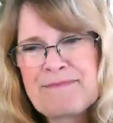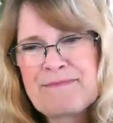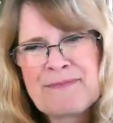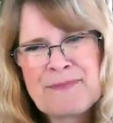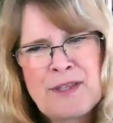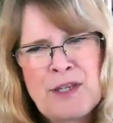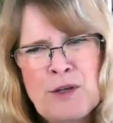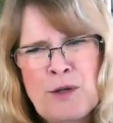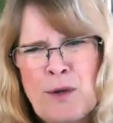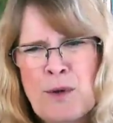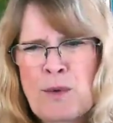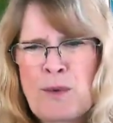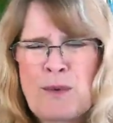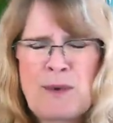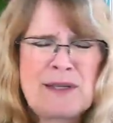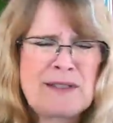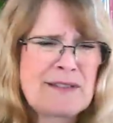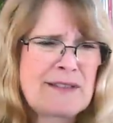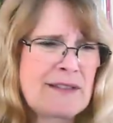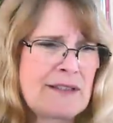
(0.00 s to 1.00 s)
you know,
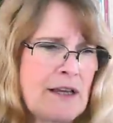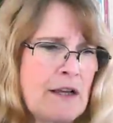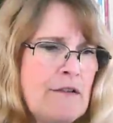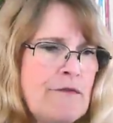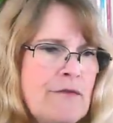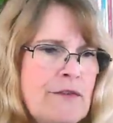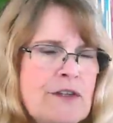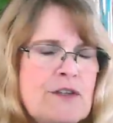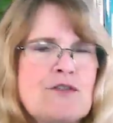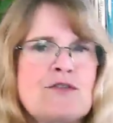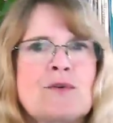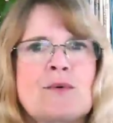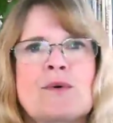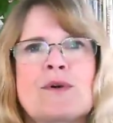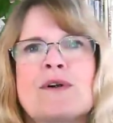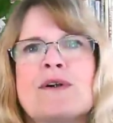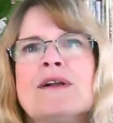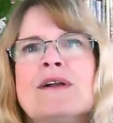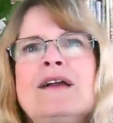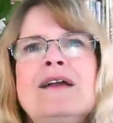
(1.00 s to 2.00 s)
uh, selfish
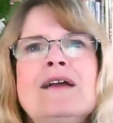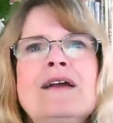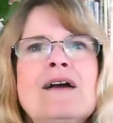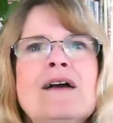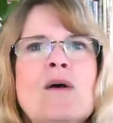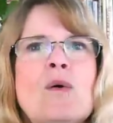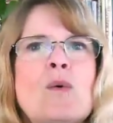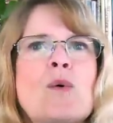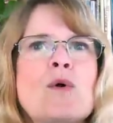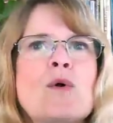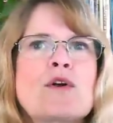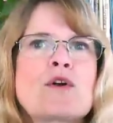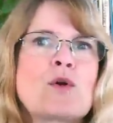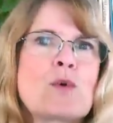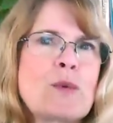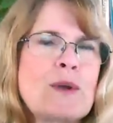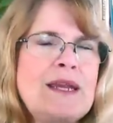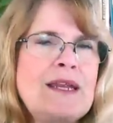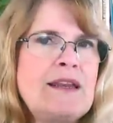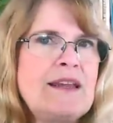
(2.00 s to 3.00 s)
or or
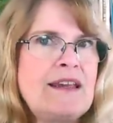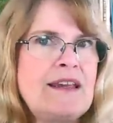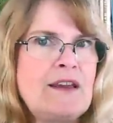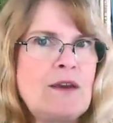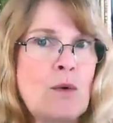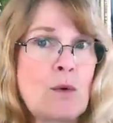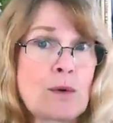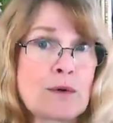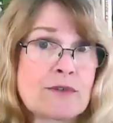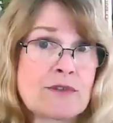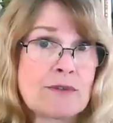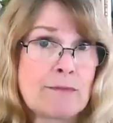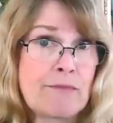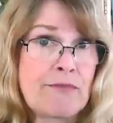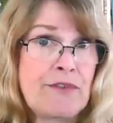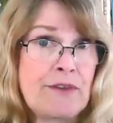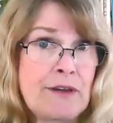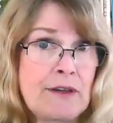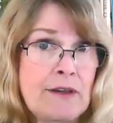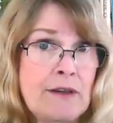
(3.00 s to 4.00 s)
greedy or
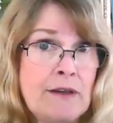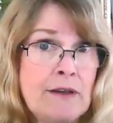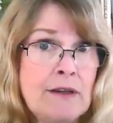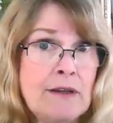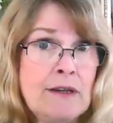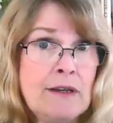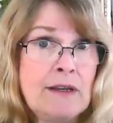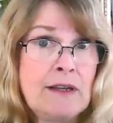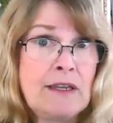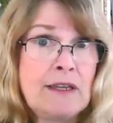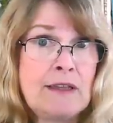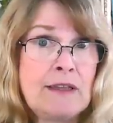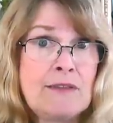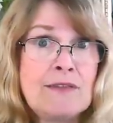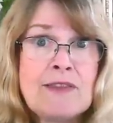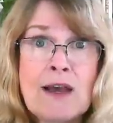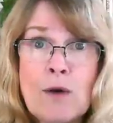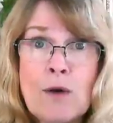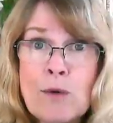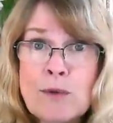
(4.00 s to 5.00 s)
something in
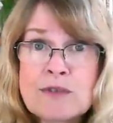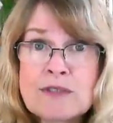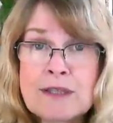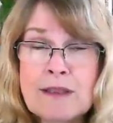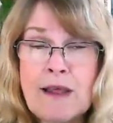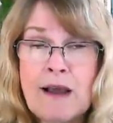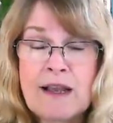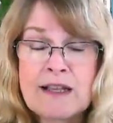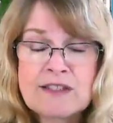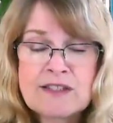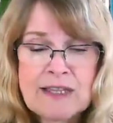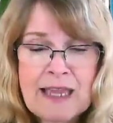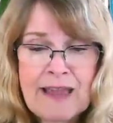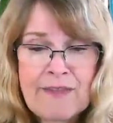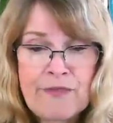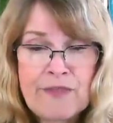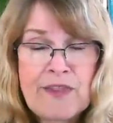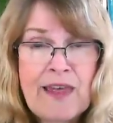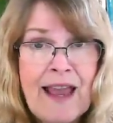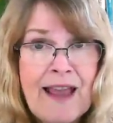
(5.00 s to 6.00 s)
those lines.
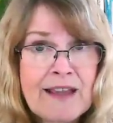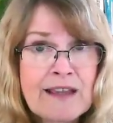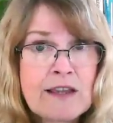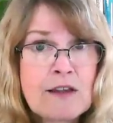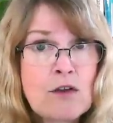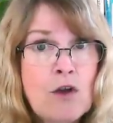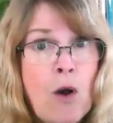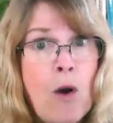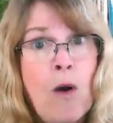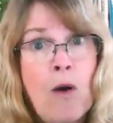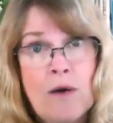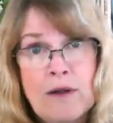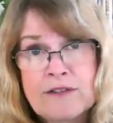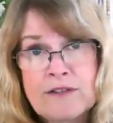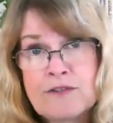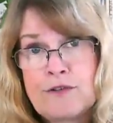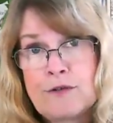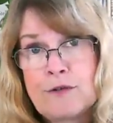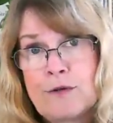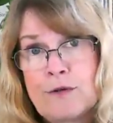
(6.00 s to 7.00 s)
And that can
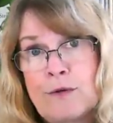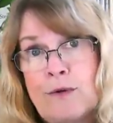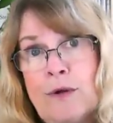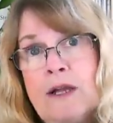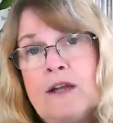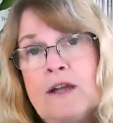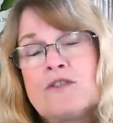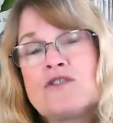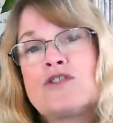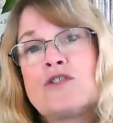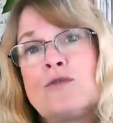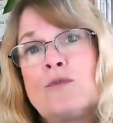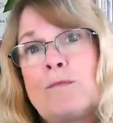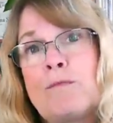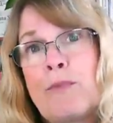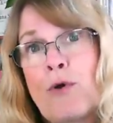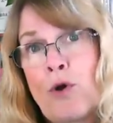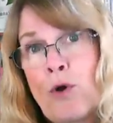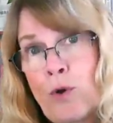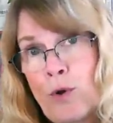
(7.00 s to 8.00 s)
cause you to
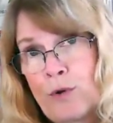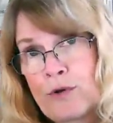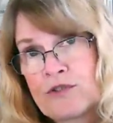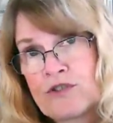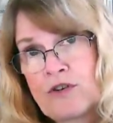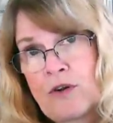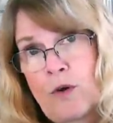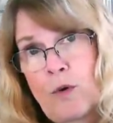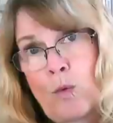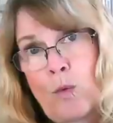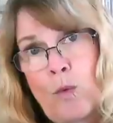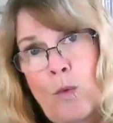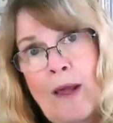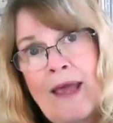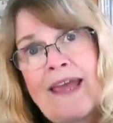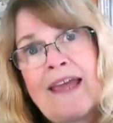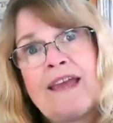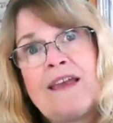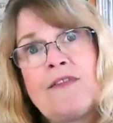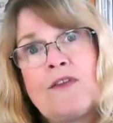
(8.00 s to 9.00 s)
push
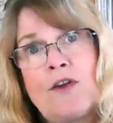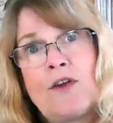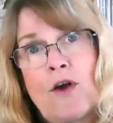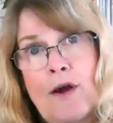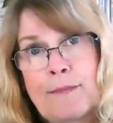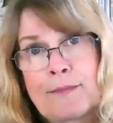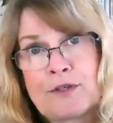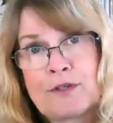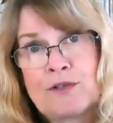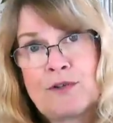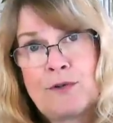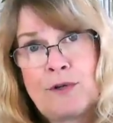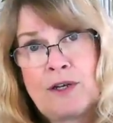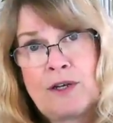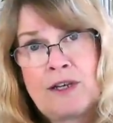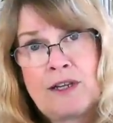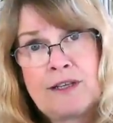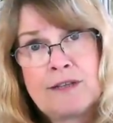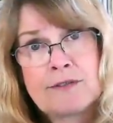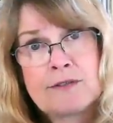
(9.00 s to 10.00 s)
away the
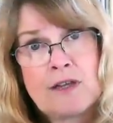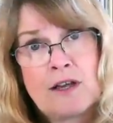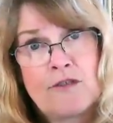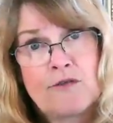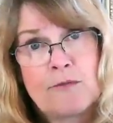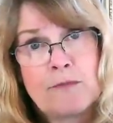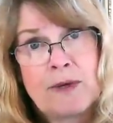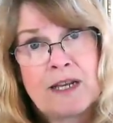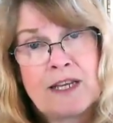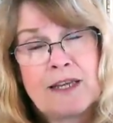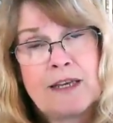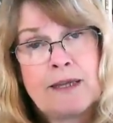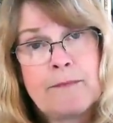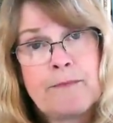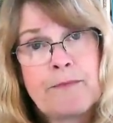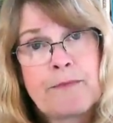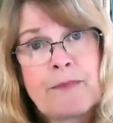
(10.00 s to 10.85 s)
opportunities of money.